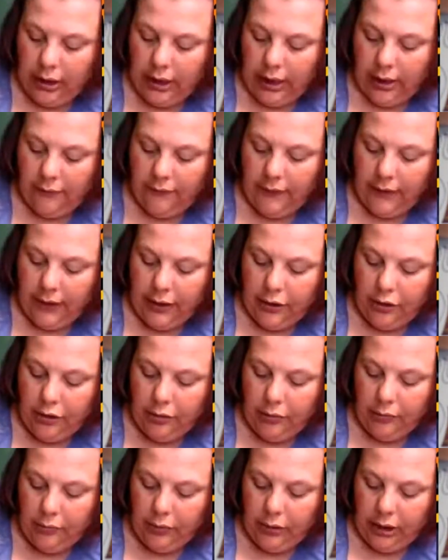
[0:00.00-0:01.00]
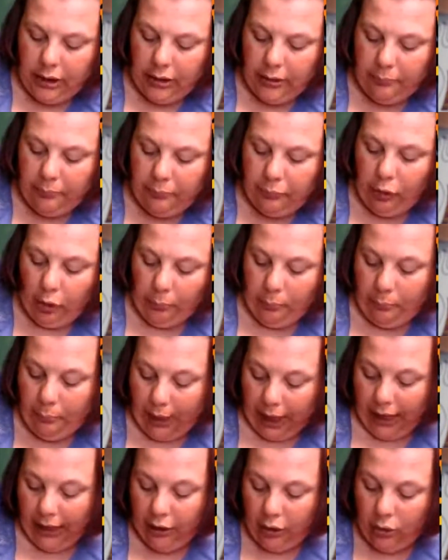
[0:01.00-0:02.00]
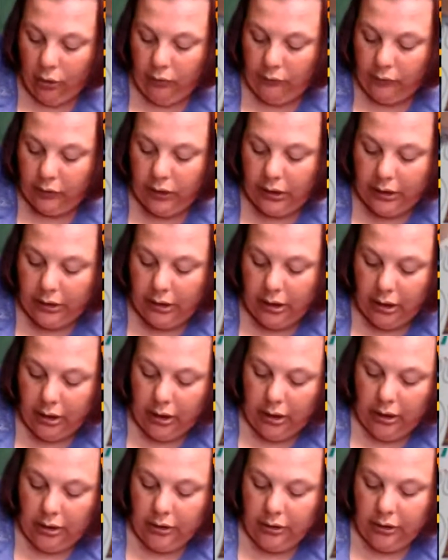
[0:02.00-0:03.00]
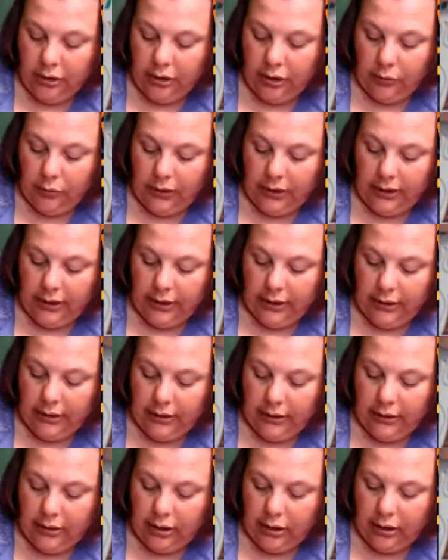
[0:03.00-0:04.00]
and then you kind of go back over it so it doesn't